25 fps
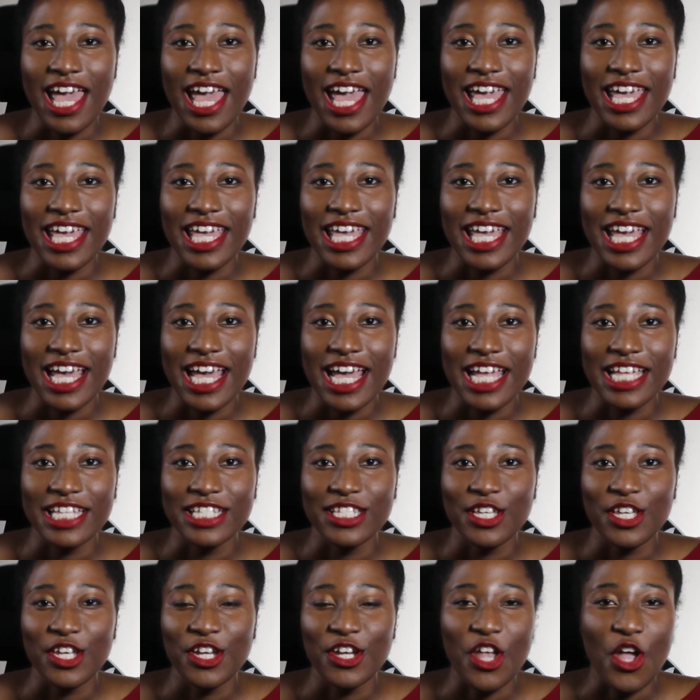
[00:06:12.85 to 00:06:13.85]

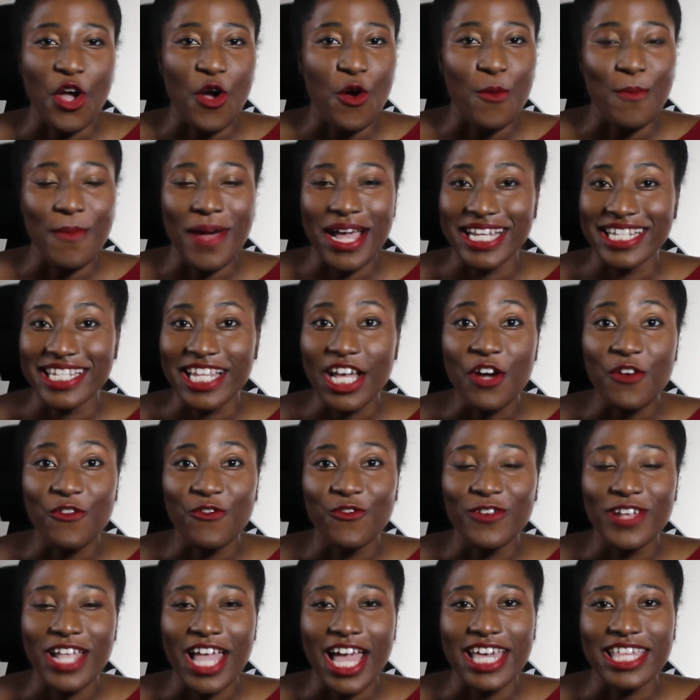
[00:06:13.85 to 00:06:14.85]
And, myself,
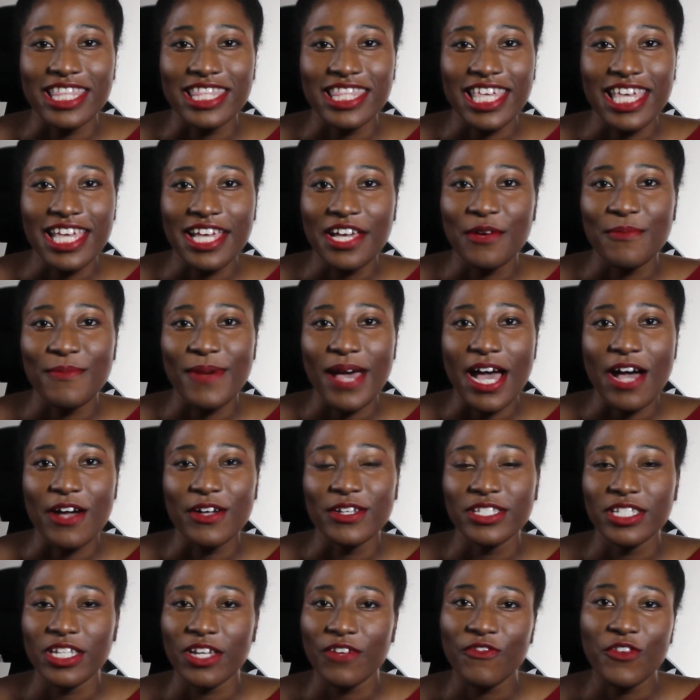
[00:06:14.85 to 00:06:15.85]
when I think
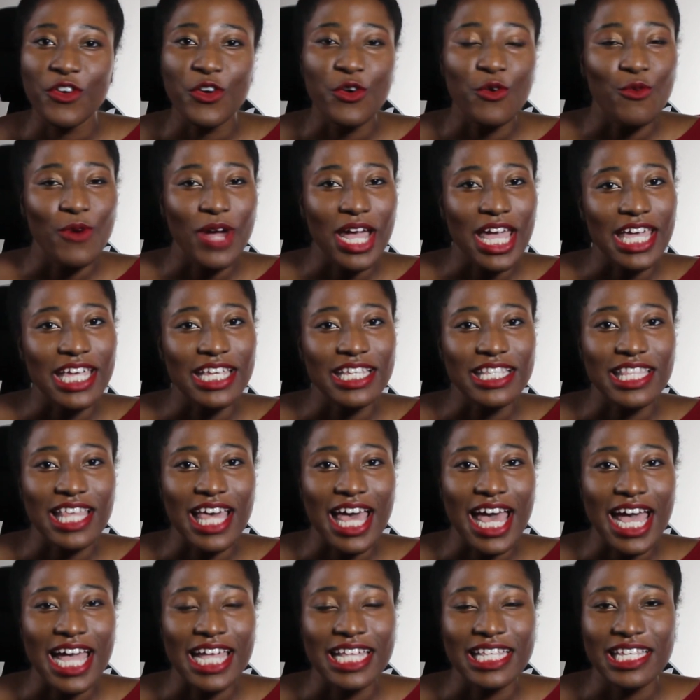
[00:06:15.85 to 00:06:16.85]
about different ways
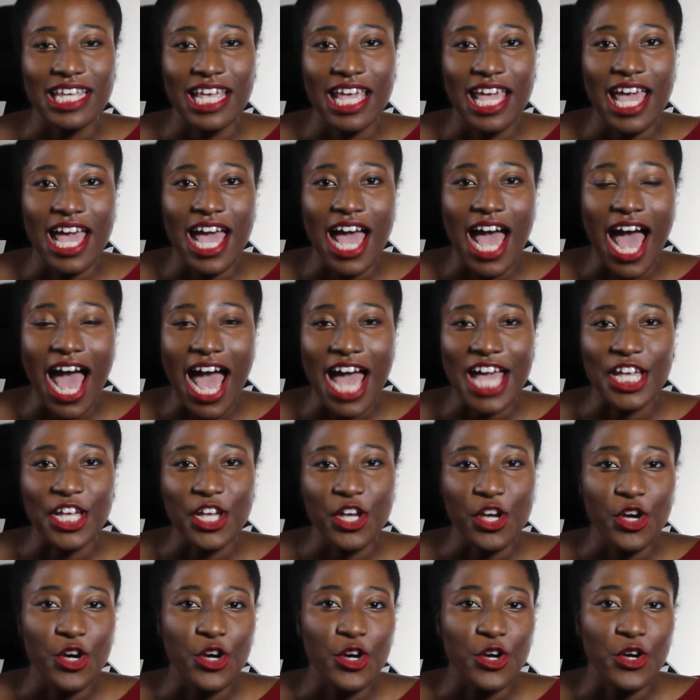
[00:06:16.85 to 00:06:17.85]
that I
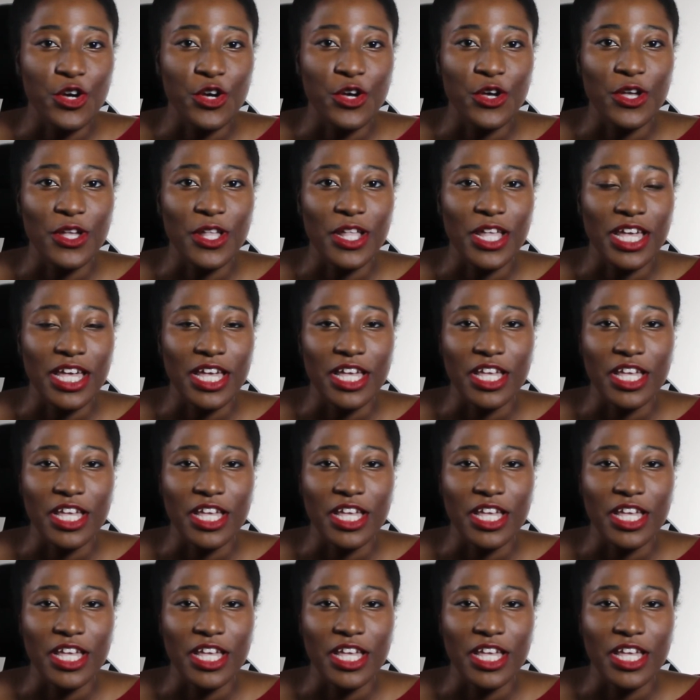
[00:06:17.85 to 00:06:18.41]
could,